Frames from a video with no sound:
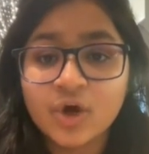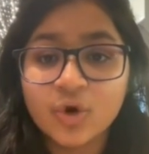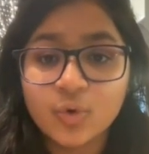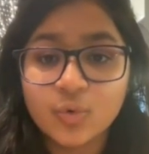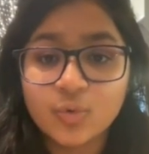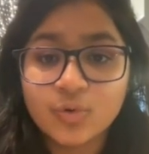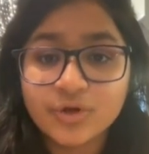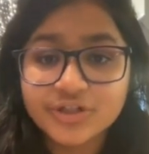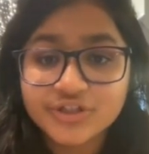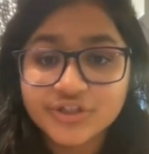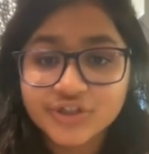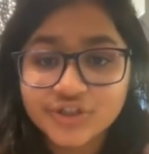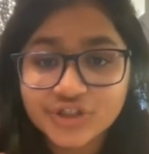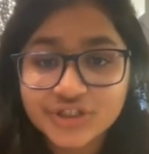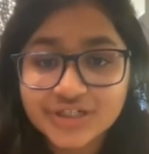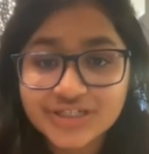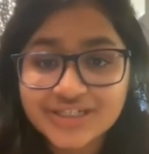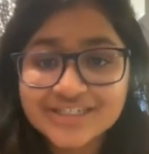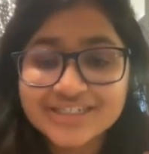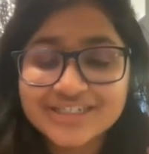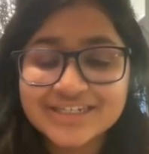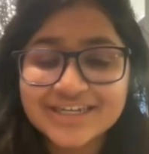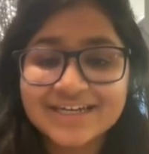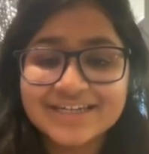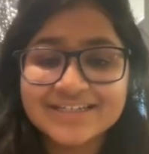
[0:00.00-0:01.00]
who were
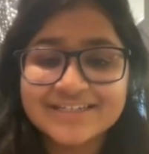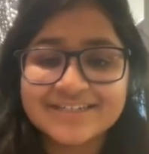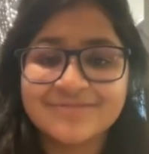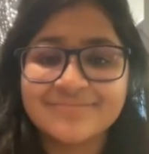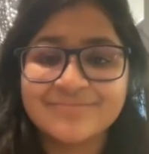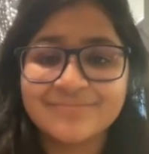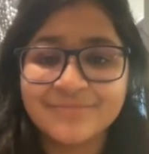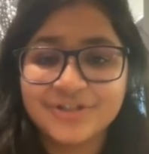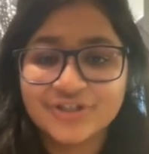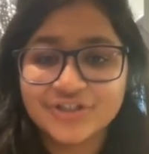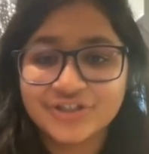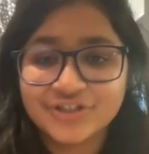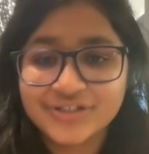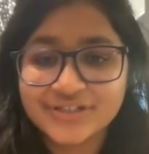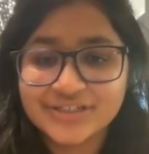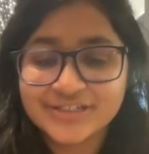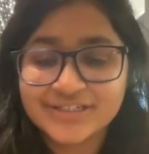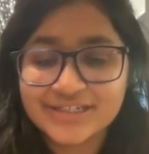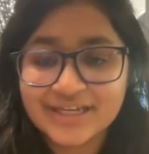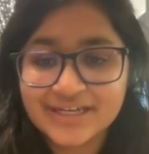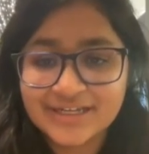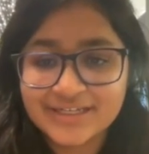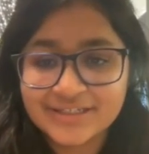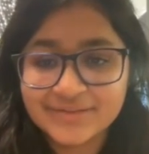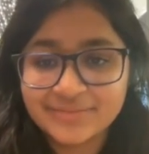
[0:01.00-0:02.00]
just as
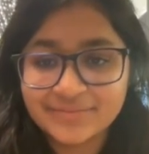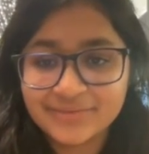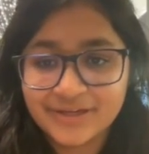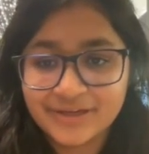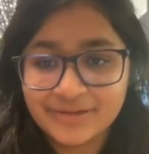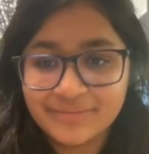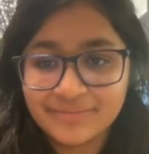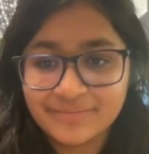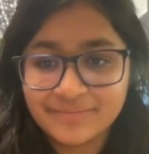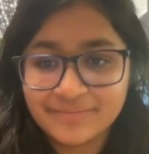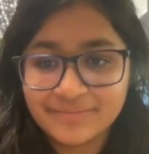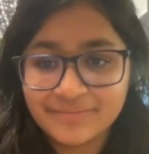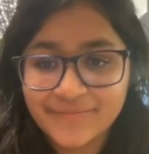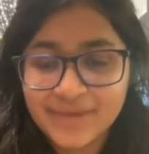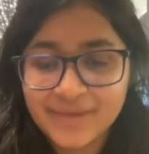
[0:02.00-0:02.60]
ambitious as me.